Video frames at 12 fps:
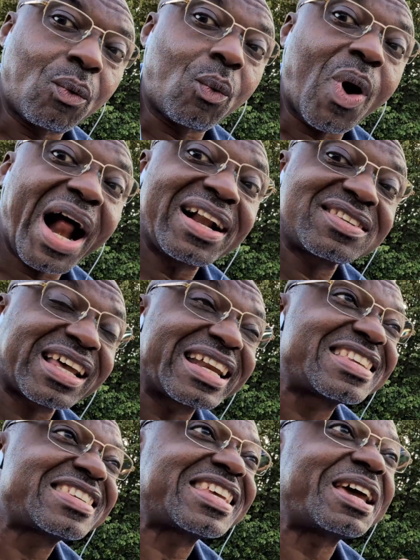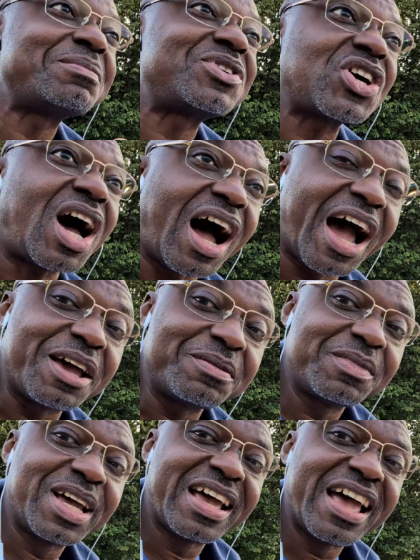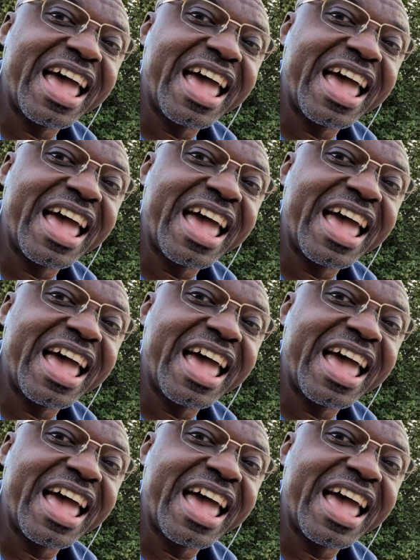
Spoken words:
whilst at the same time